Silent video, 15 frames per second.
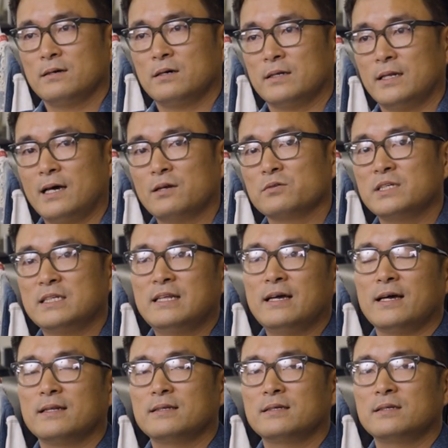Not only
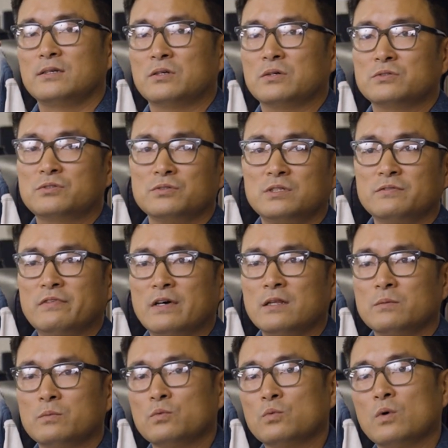that, you know, to
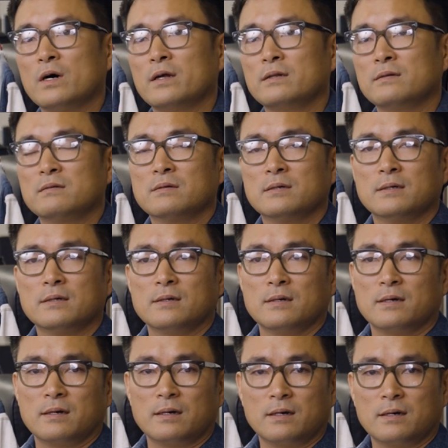develop one
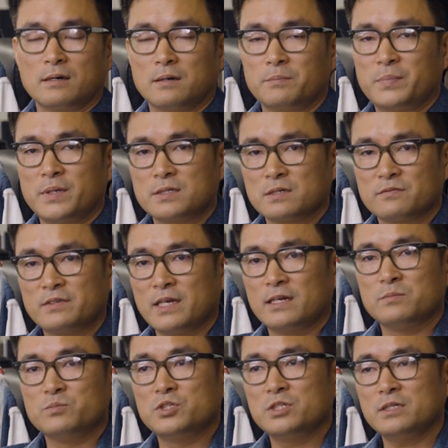piece of
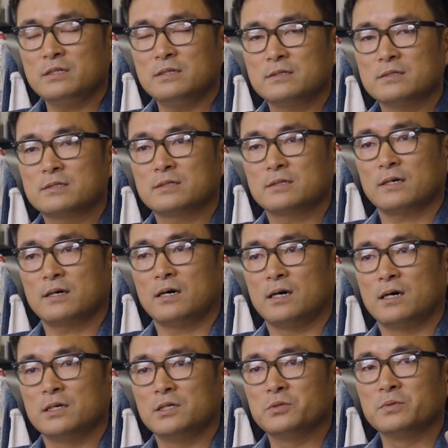denim jeans,
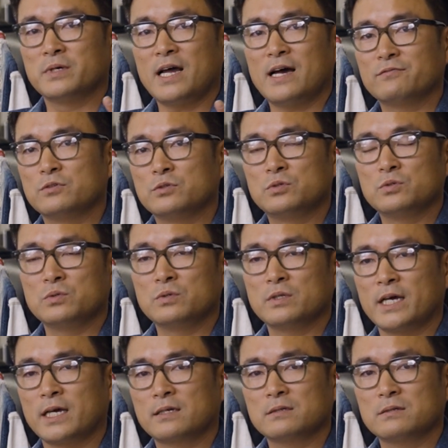you would have to do
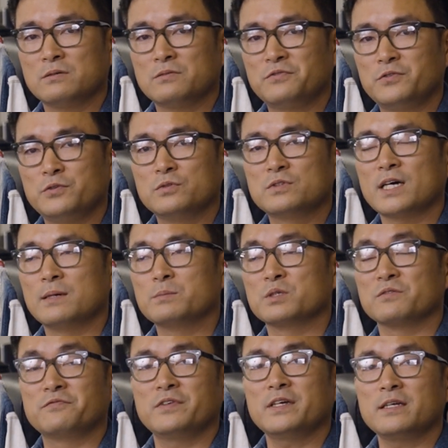like a few times
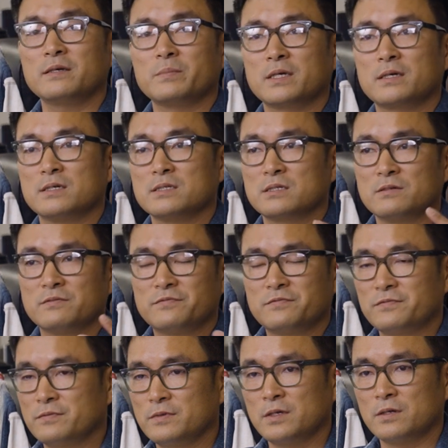of fitting because
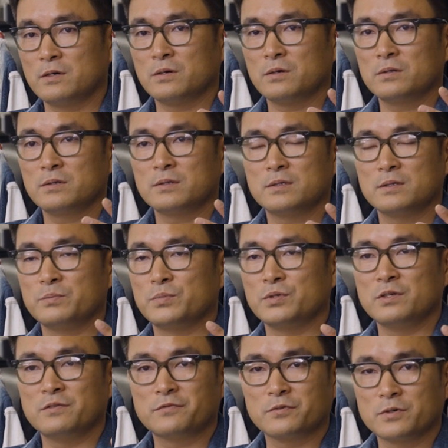of, you know, the
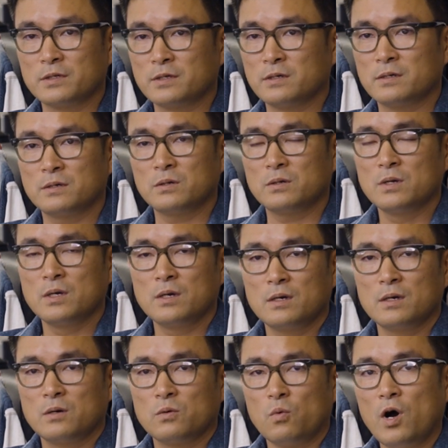beauty for the
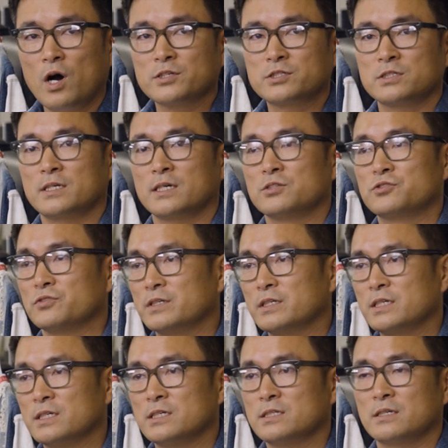washing and
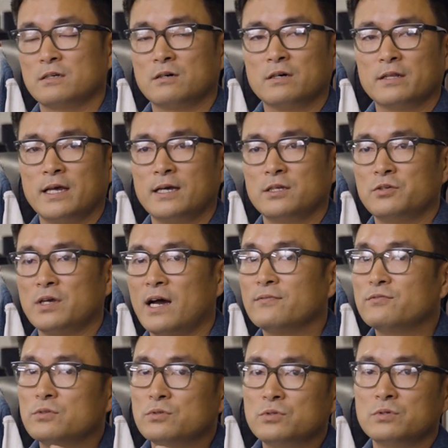shrinkage and all that. You
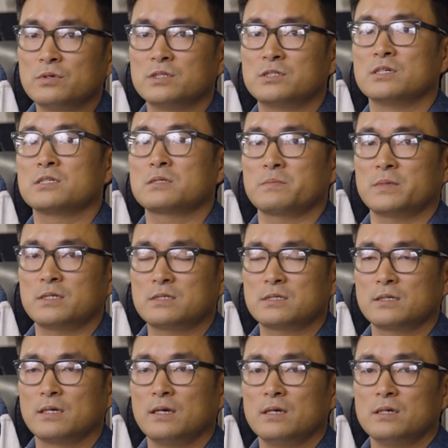have to do
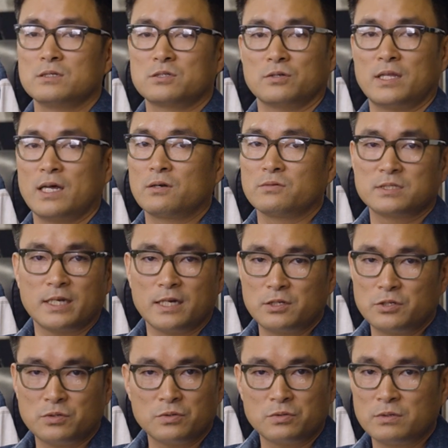adjustments, so that'll
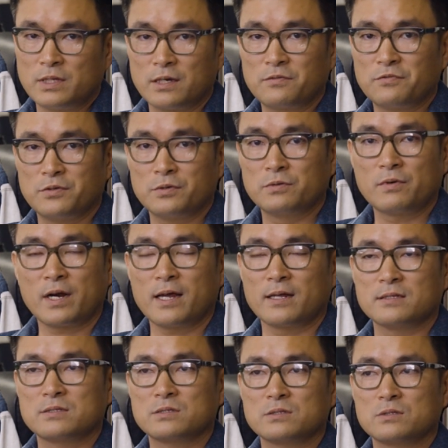take you like few
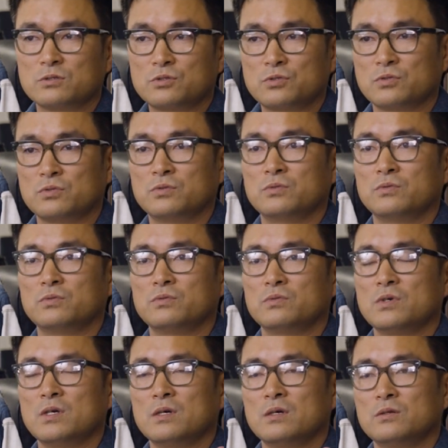grands to
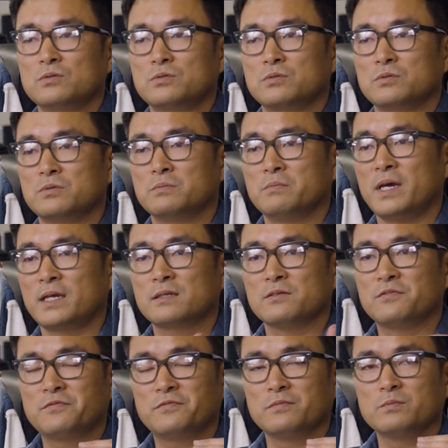make
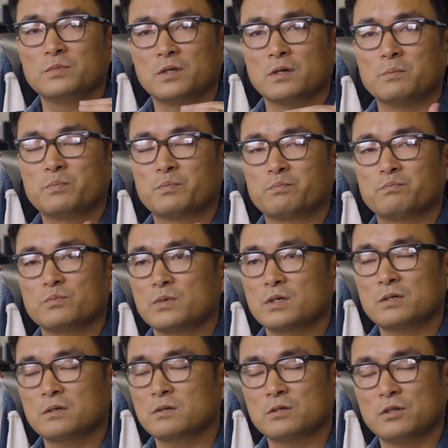the, you know,
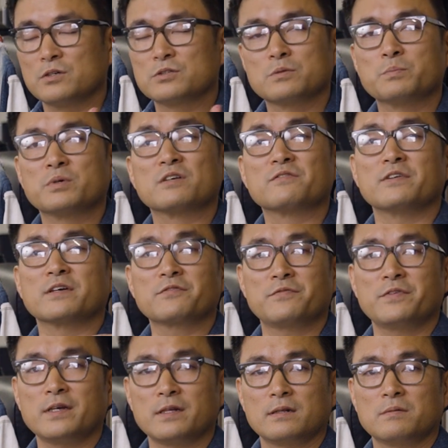close to perfect
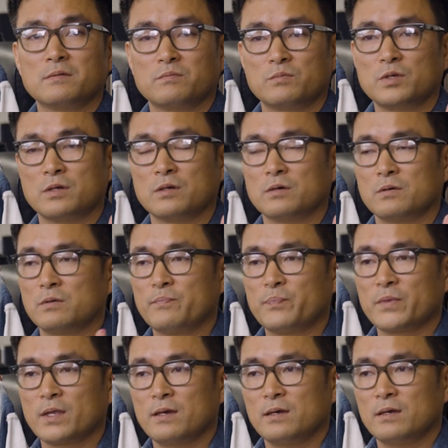fit, you know,
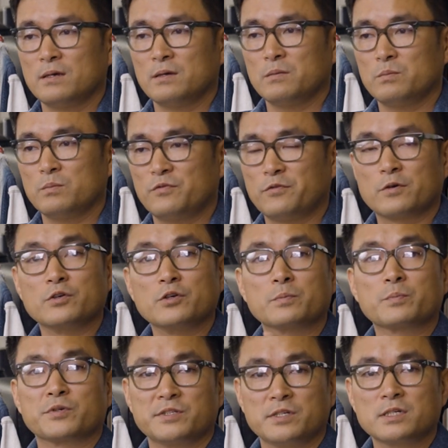for your
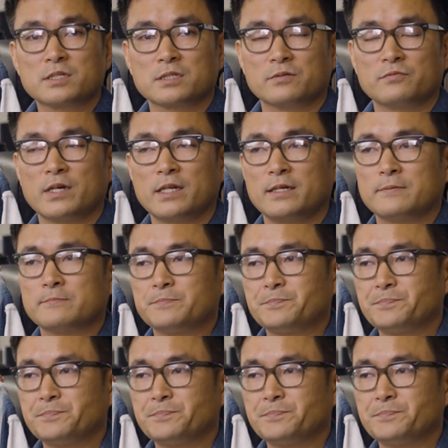production ready.